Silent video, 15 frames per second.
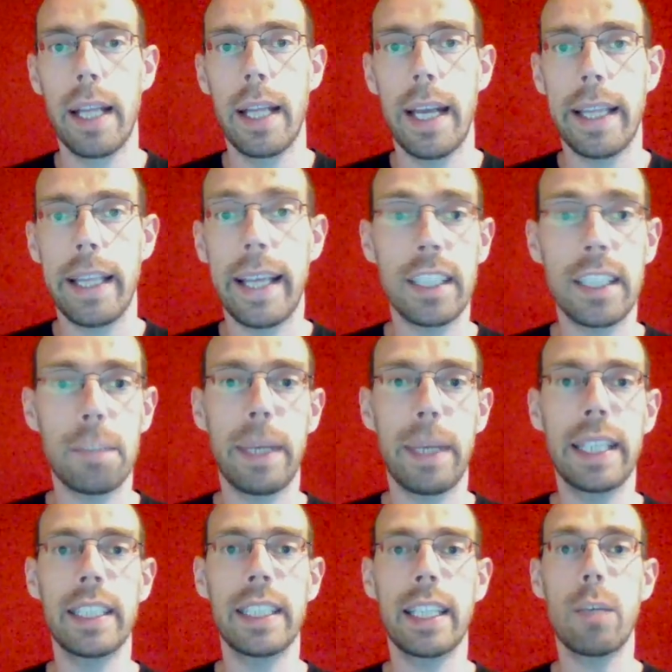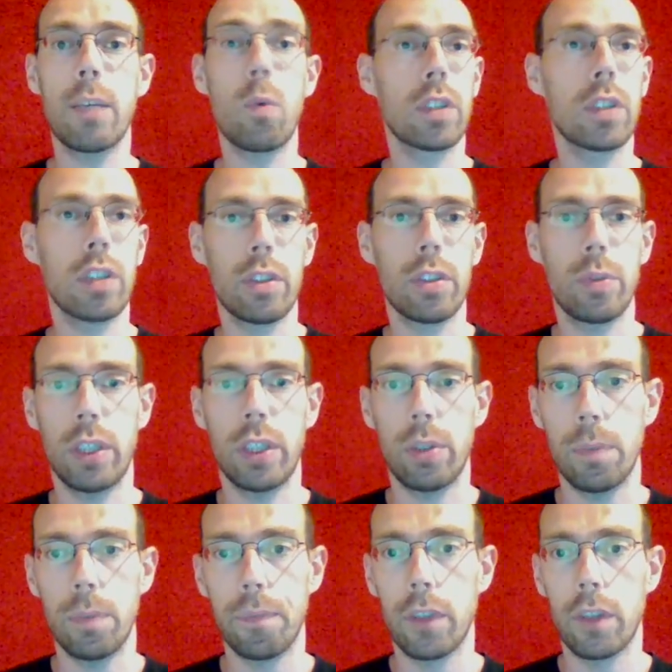That is basically what countries
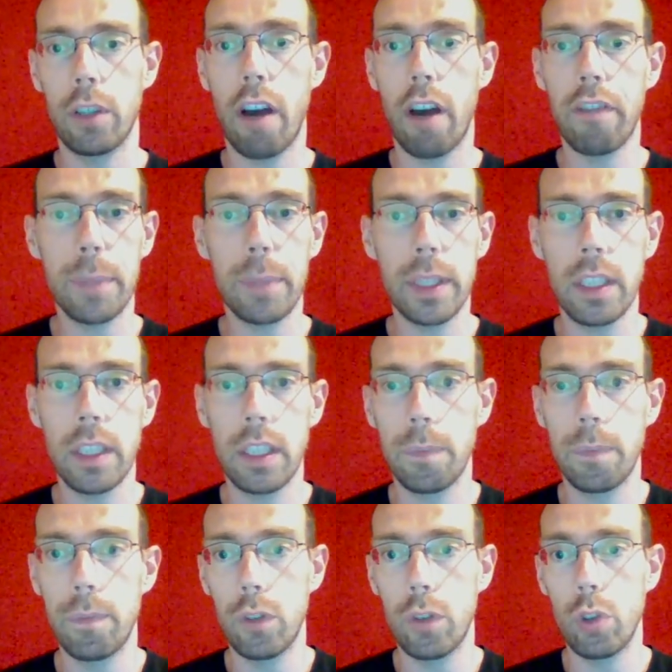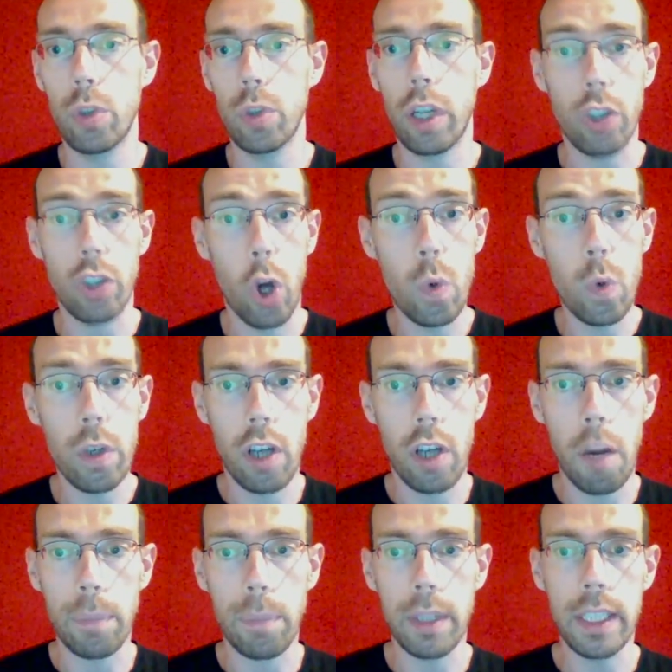do. Governments do not own the
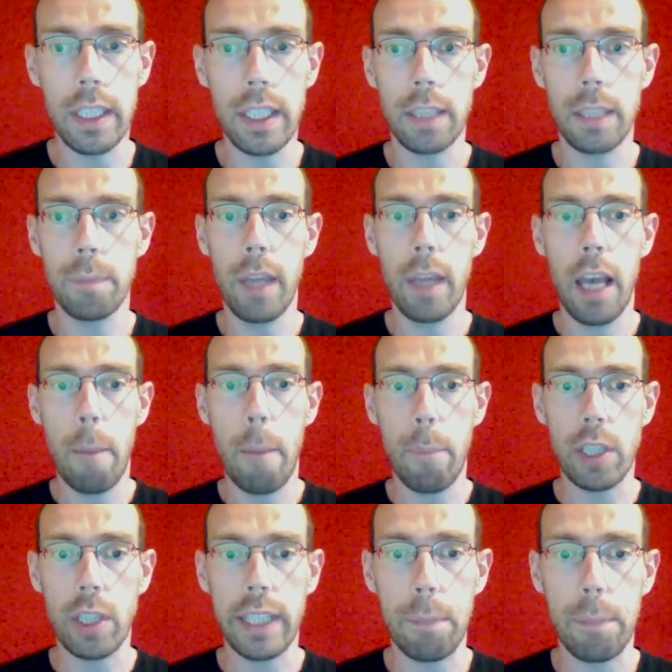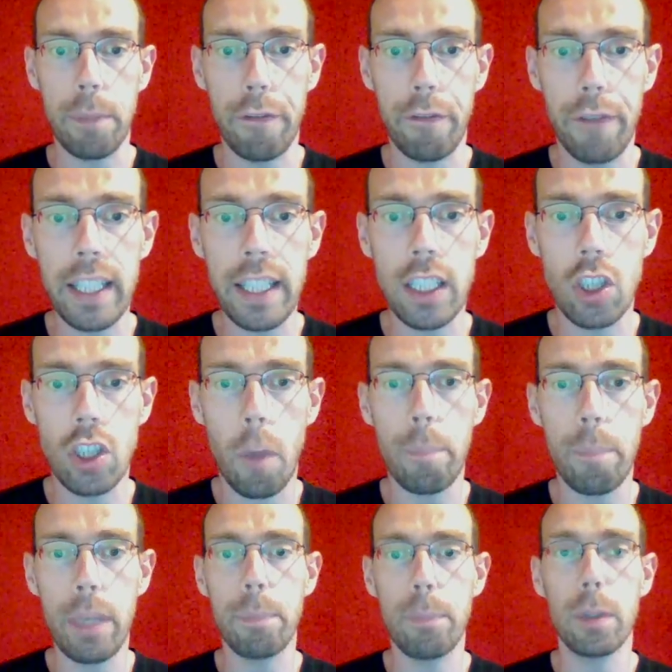companies, but they prevent some
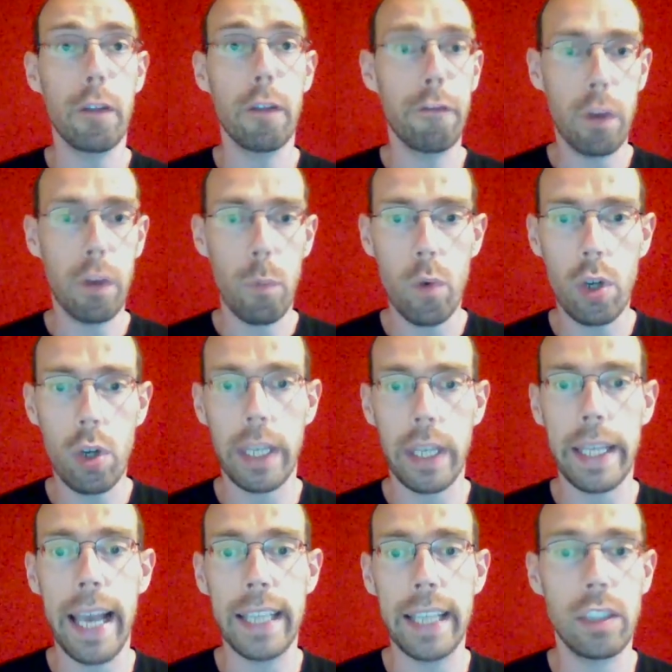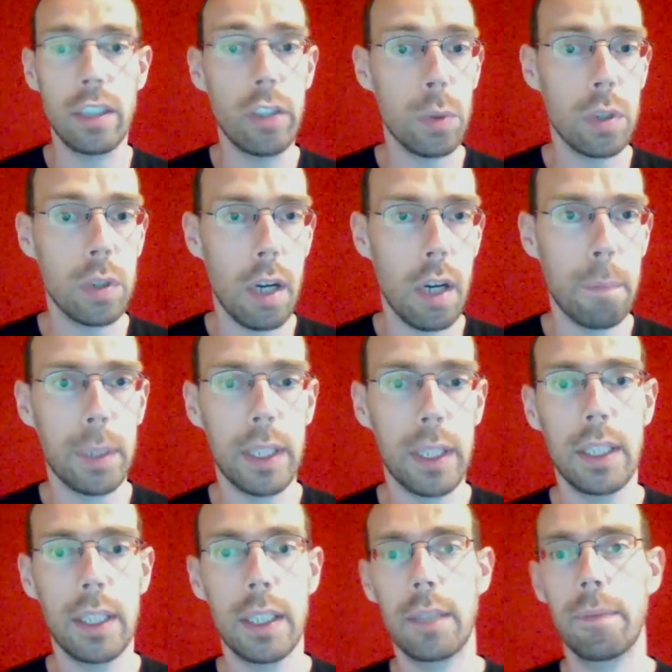people from working at those
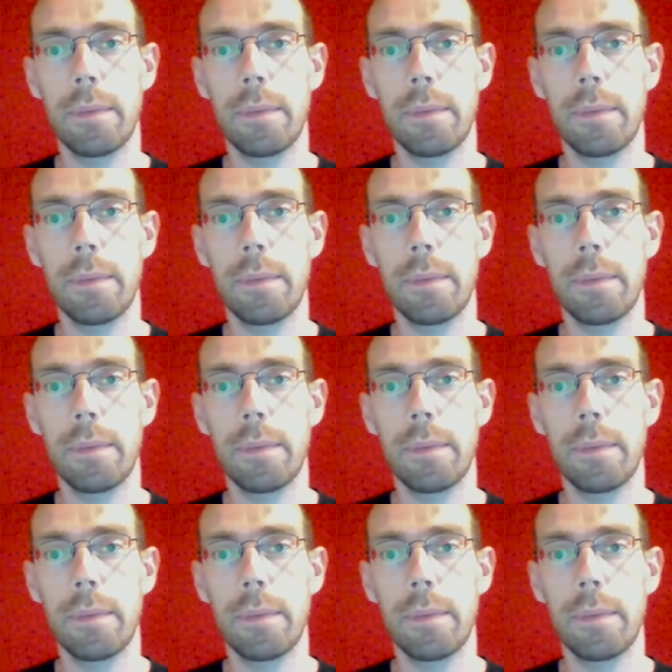companies.